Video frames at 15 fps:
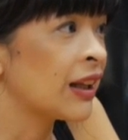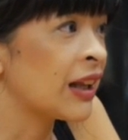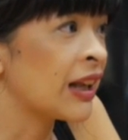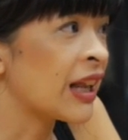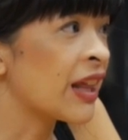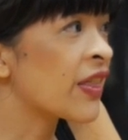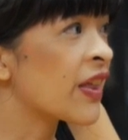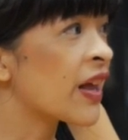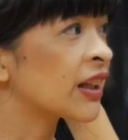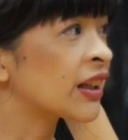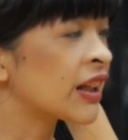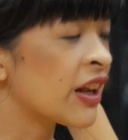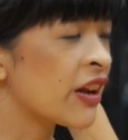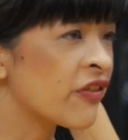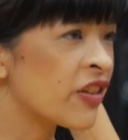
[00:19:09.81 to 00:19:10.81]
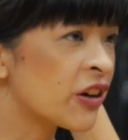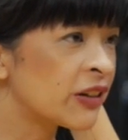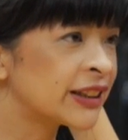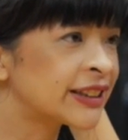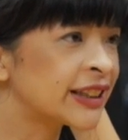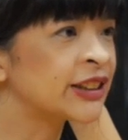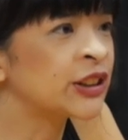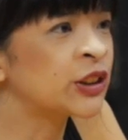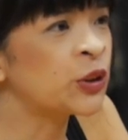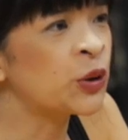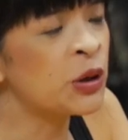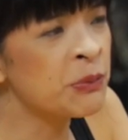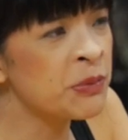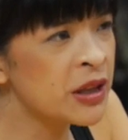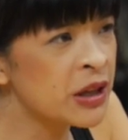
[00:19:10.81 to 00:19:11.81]
In that if there is a
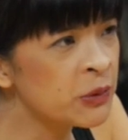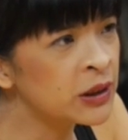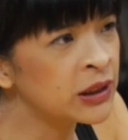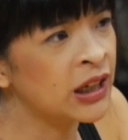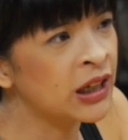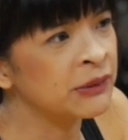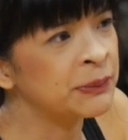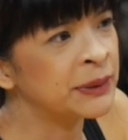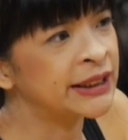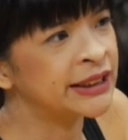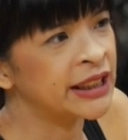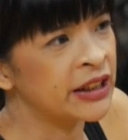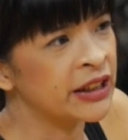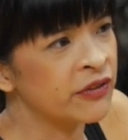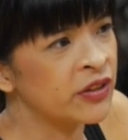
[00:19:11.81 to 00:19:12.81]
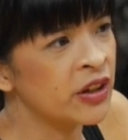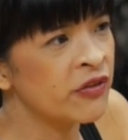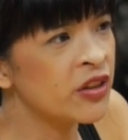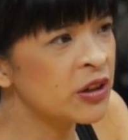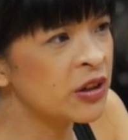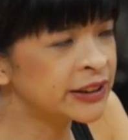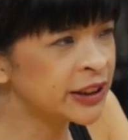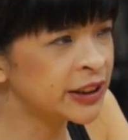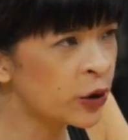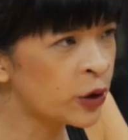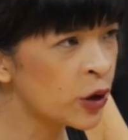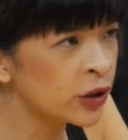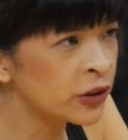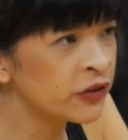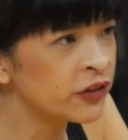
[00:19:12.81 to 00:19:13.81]
storm, they will not be saved. If there is a
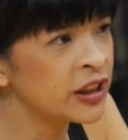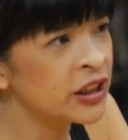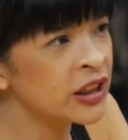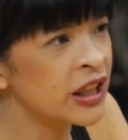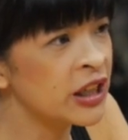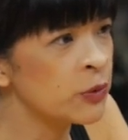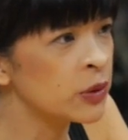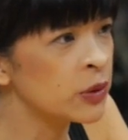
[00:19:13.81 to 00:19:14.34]
conflict, they will be